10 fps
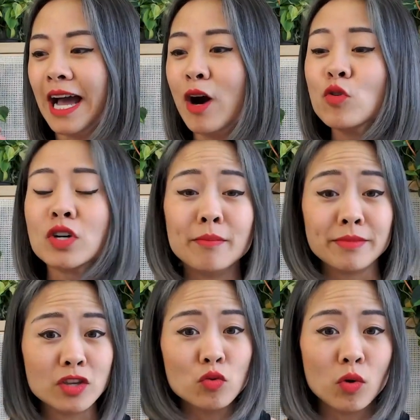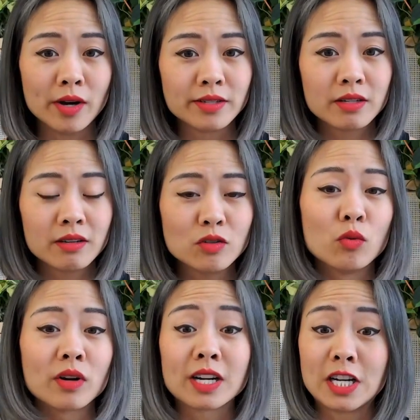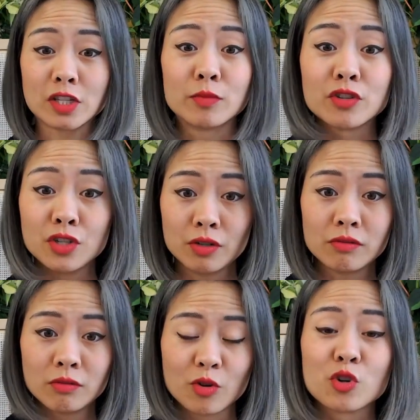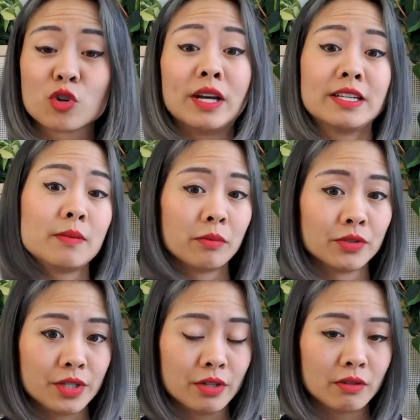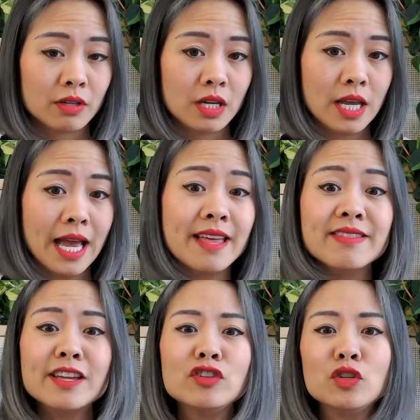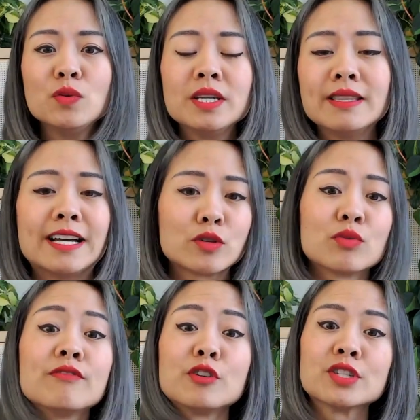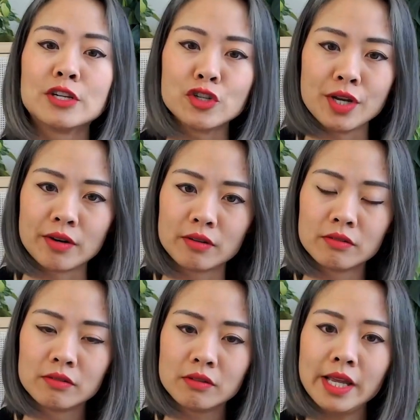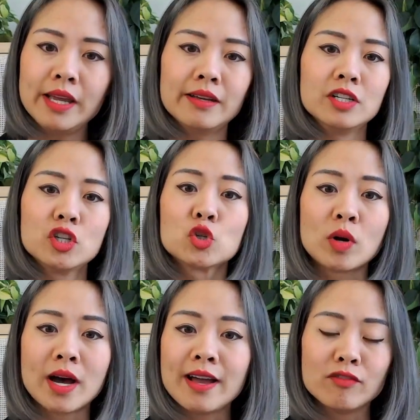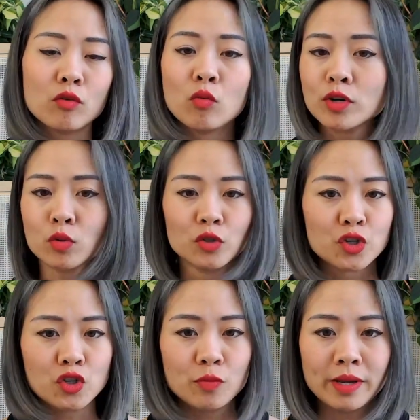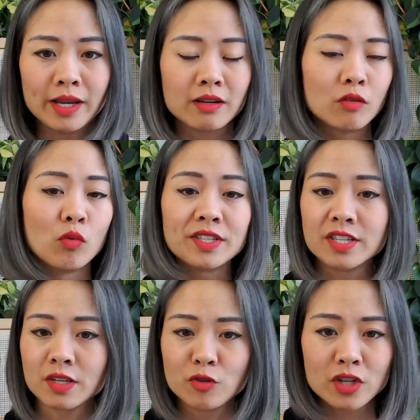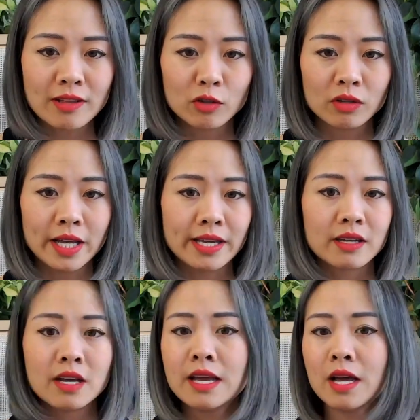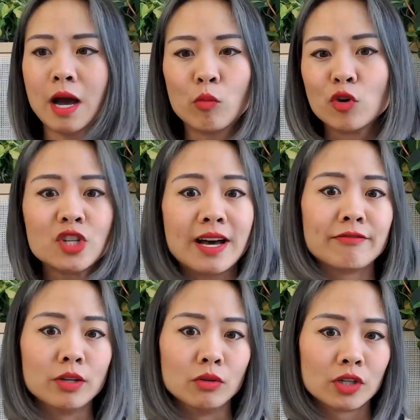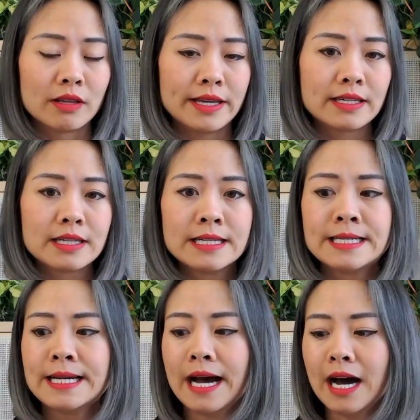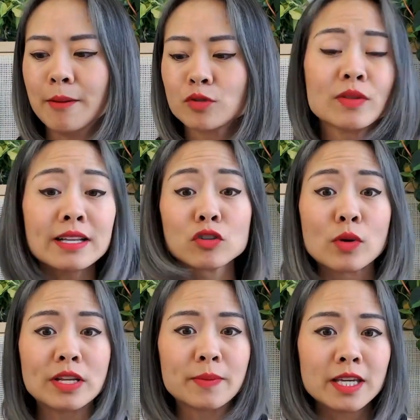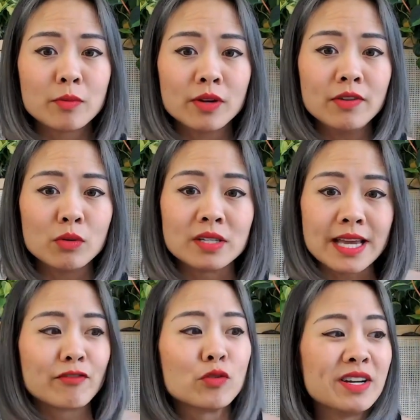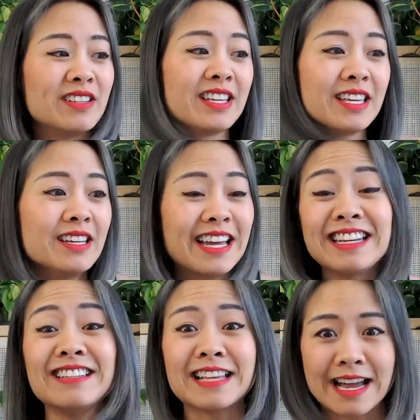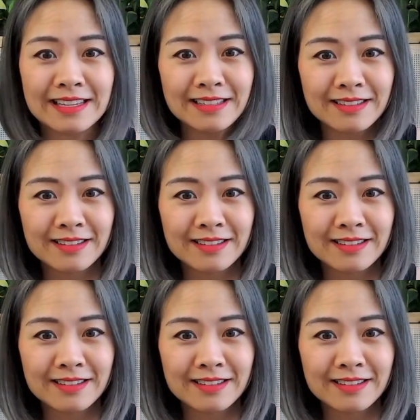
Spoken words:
outcome that you want your customer to do or your client to be able to do? And then using that to reverse engineer and drive what tools should you pick, what system should that look like, what should that flow look like? So that's a great spiky point of view because everyone is zigging and he's zagging,